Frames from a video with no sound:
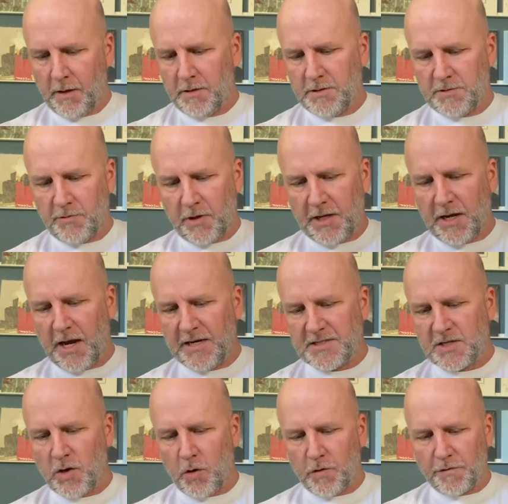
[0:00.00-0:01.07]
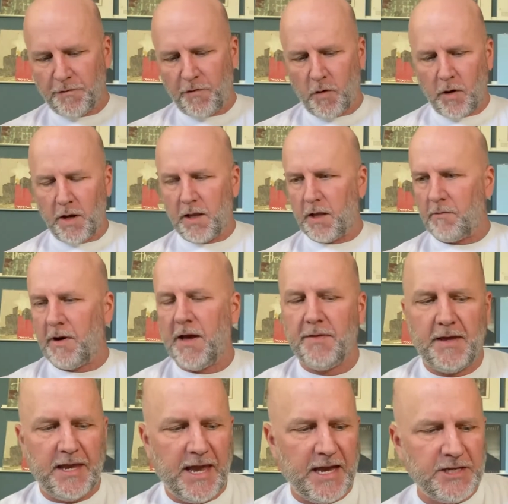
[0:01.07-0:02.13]
It's really nice gold foil around
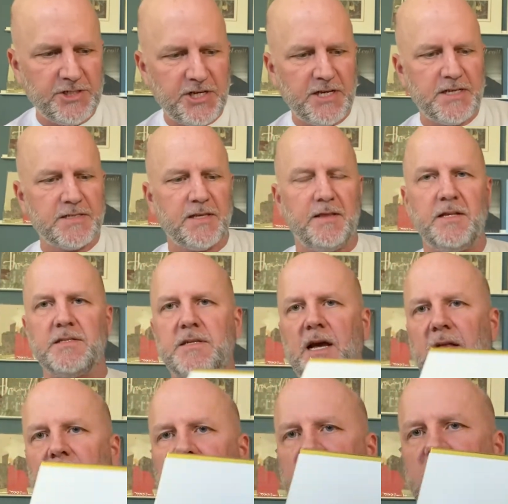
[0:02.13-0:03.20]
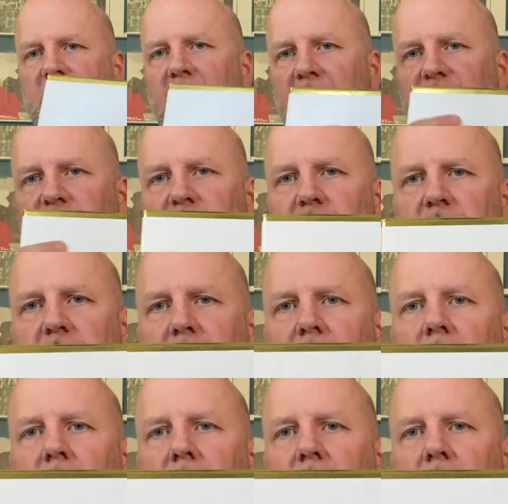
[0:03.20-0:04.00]
the edges, and it's got this textured